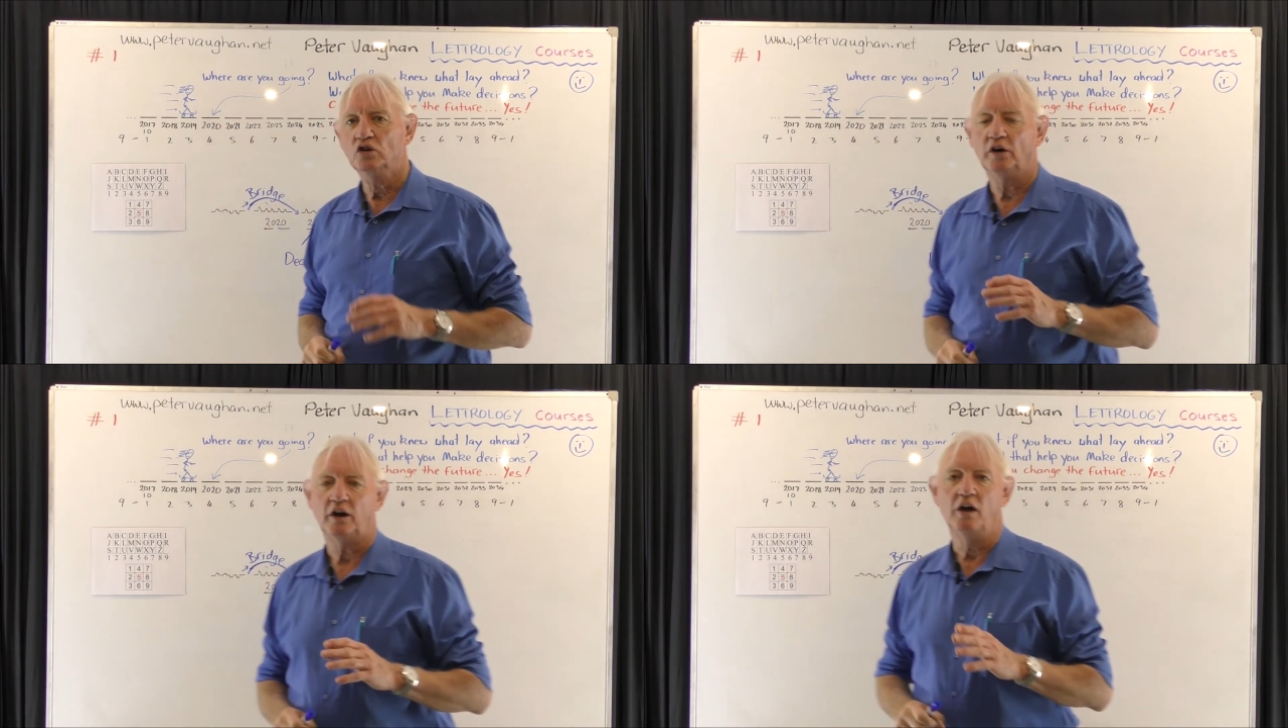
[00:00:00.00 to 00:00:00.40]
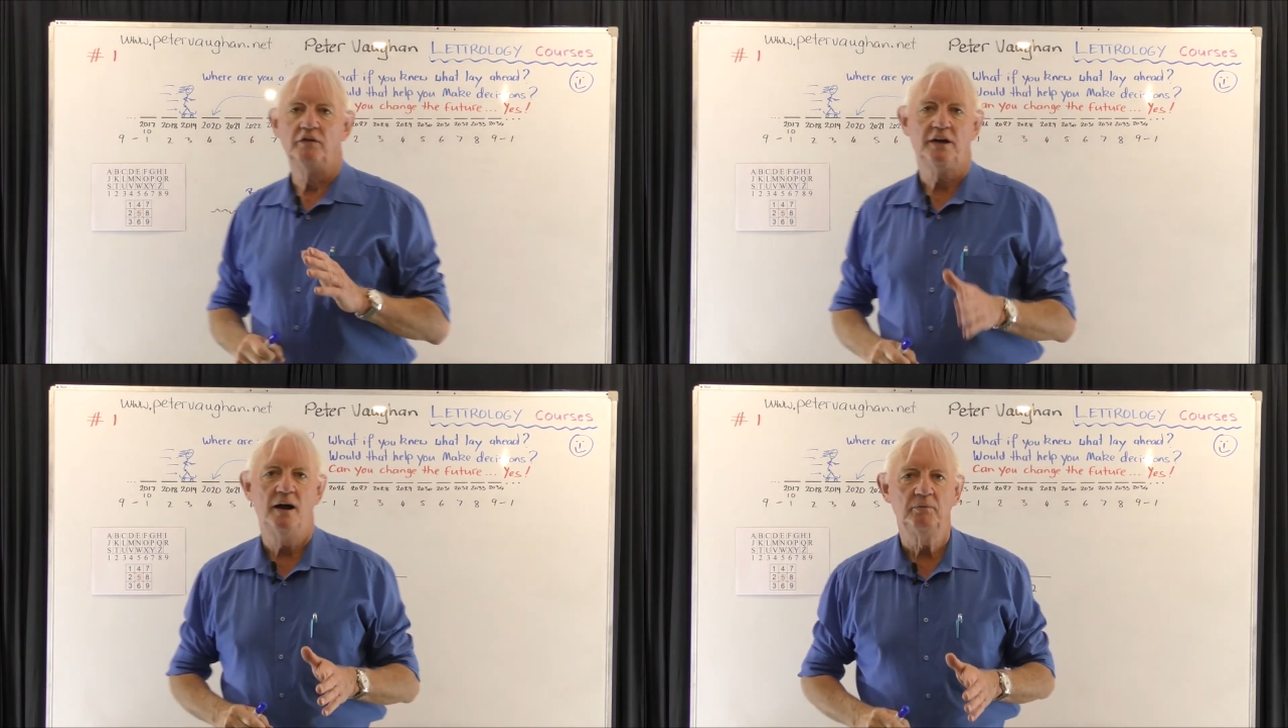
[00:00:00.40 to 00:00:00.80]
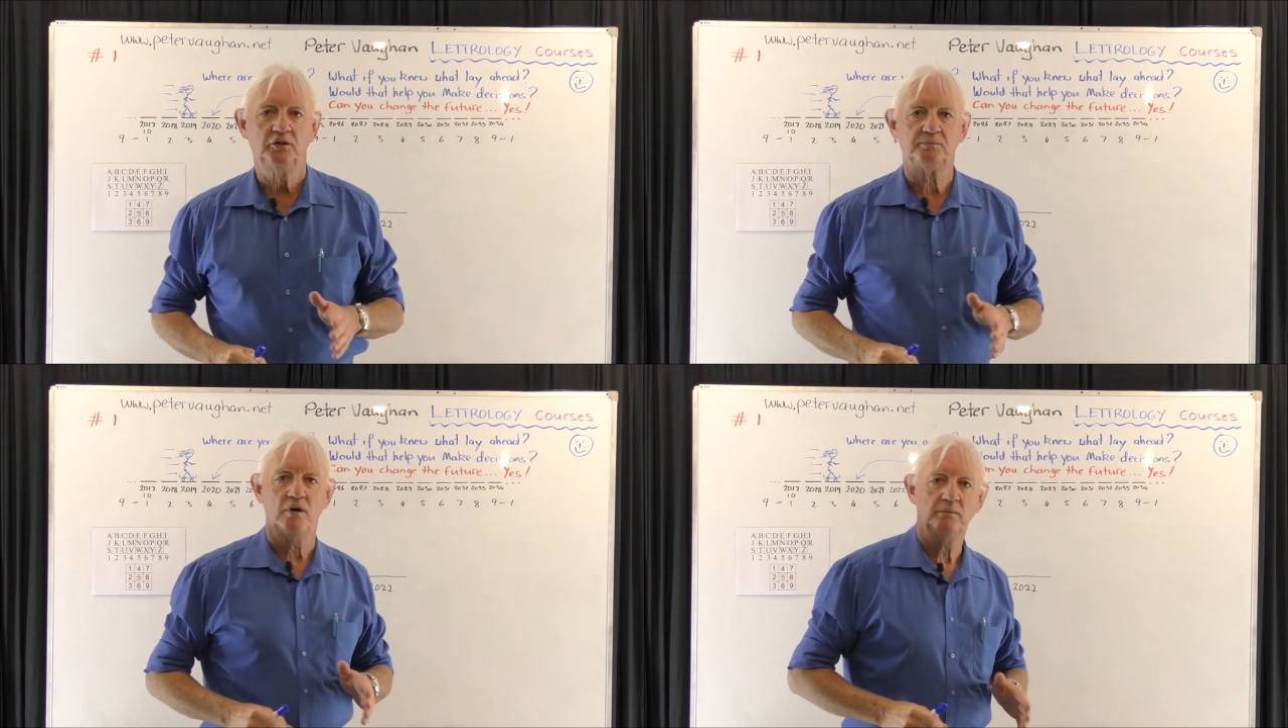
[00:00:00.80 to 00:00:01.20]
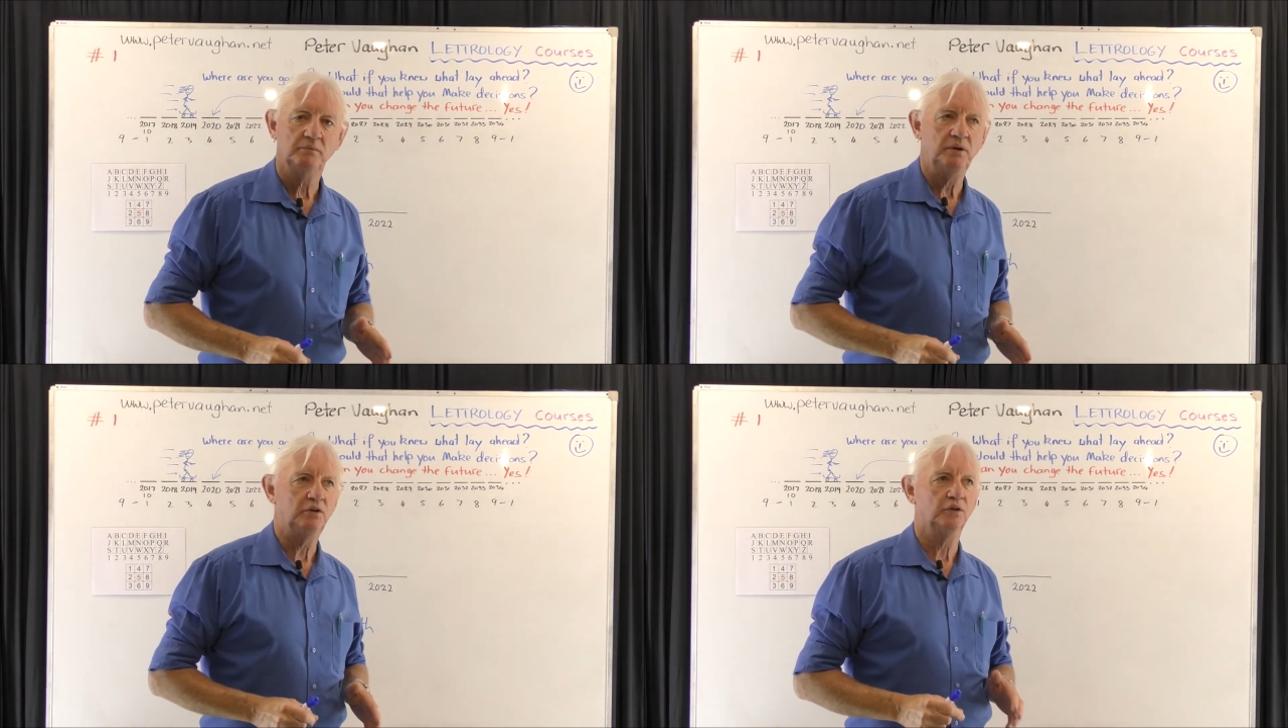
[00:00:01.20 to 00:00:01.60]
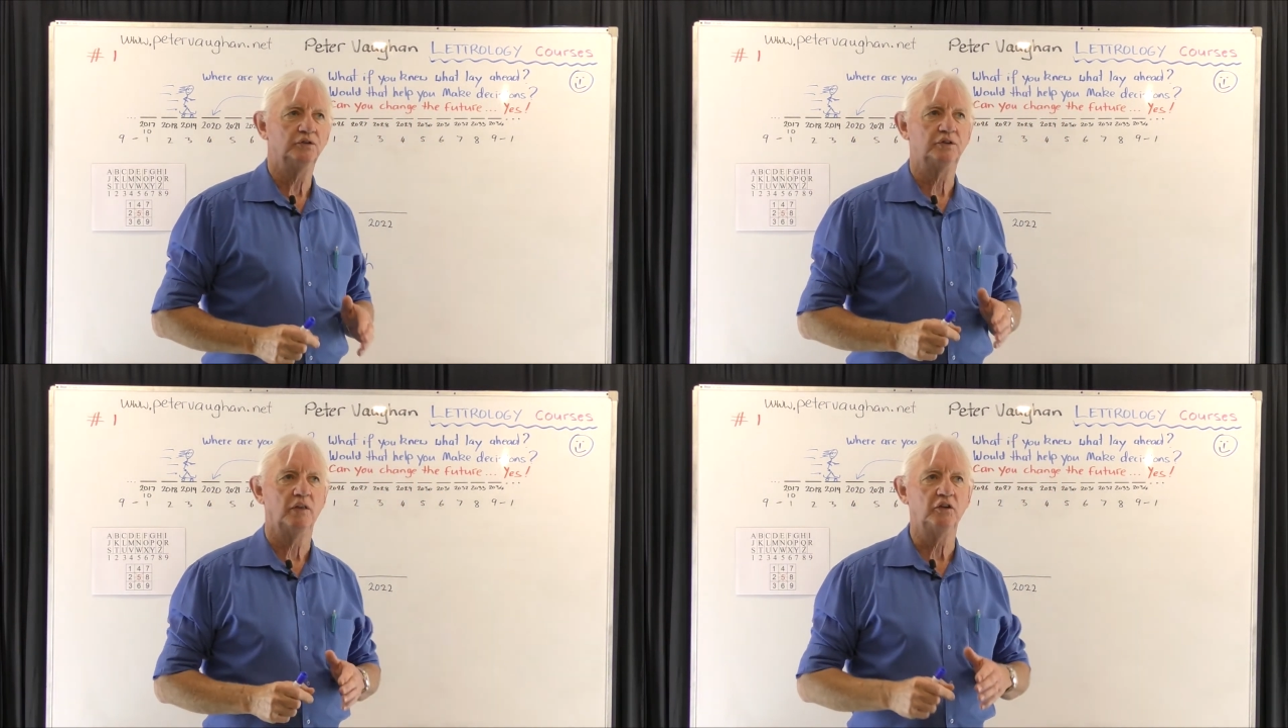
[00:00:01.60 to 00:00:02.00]
not overcome this problem
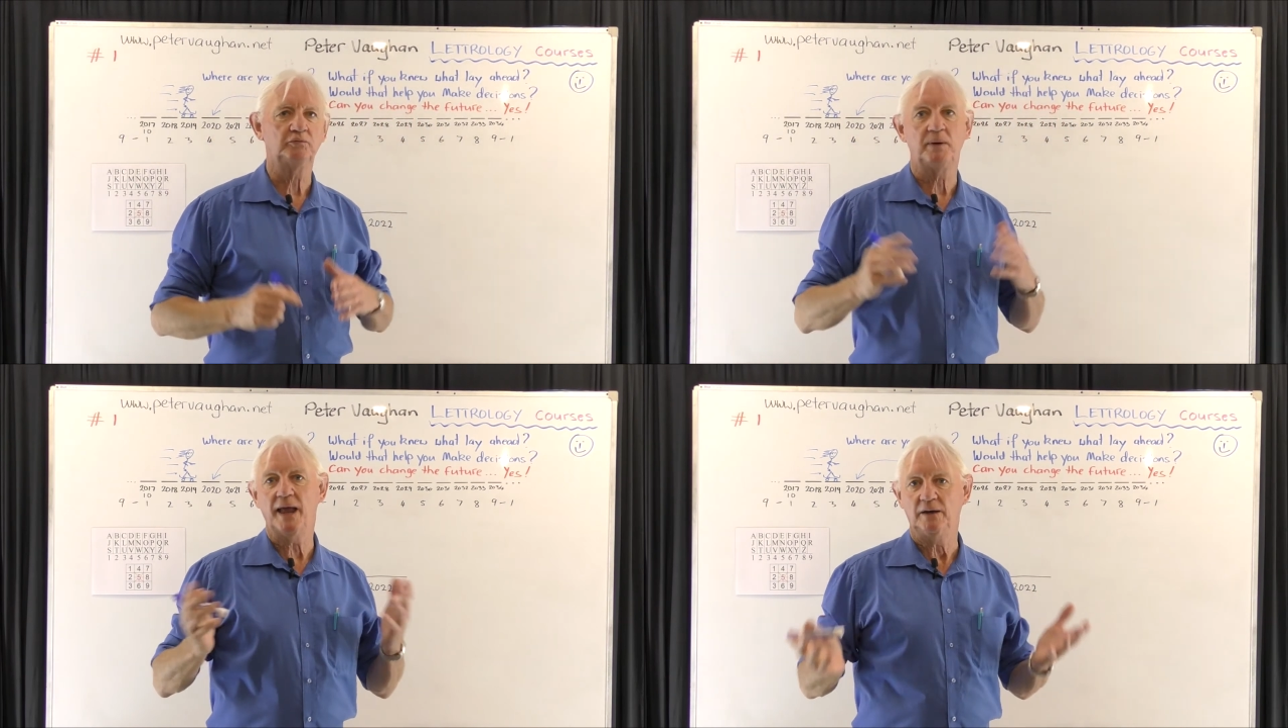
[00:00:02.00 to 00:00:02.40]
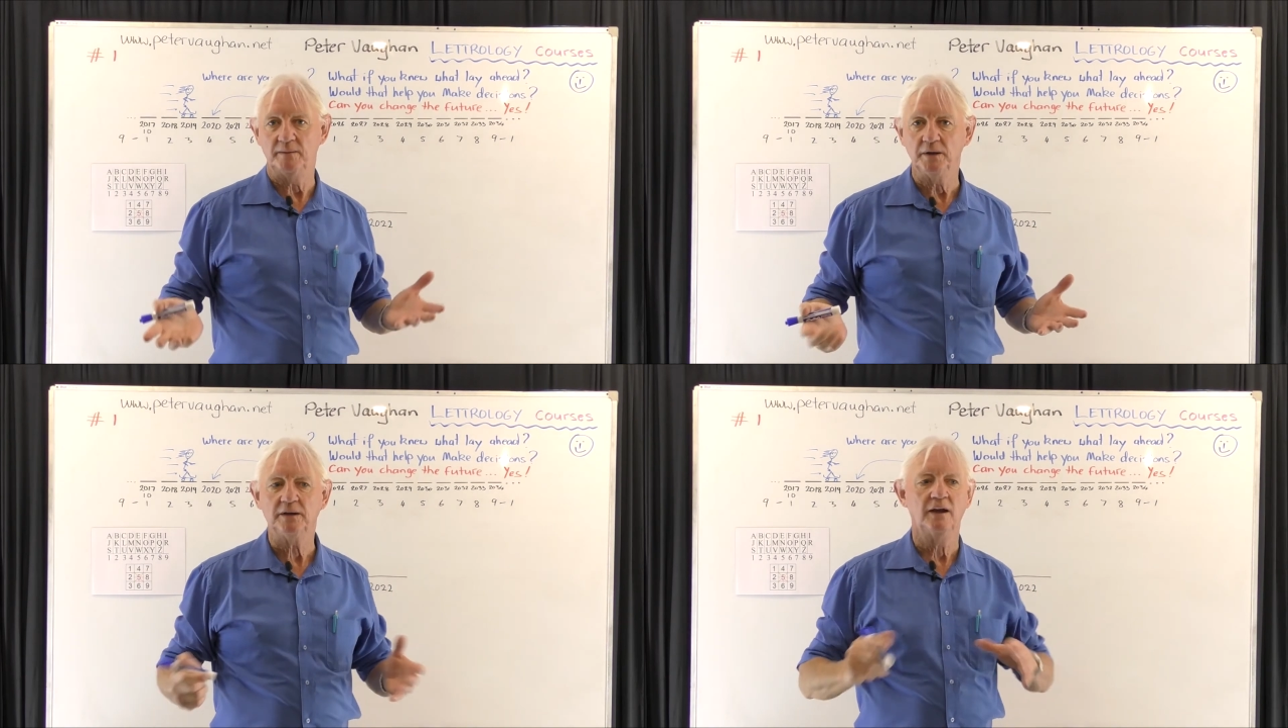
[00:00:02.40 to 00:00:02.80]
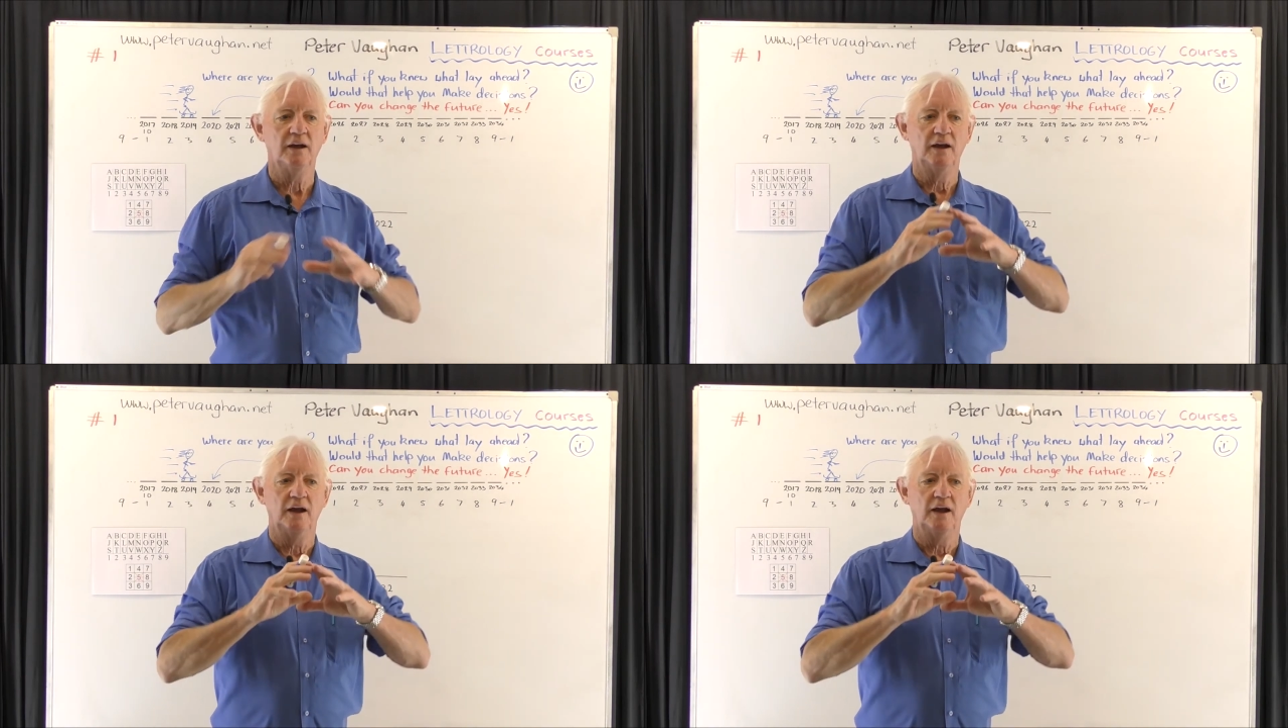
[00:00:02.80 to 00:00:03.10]
because this pandemic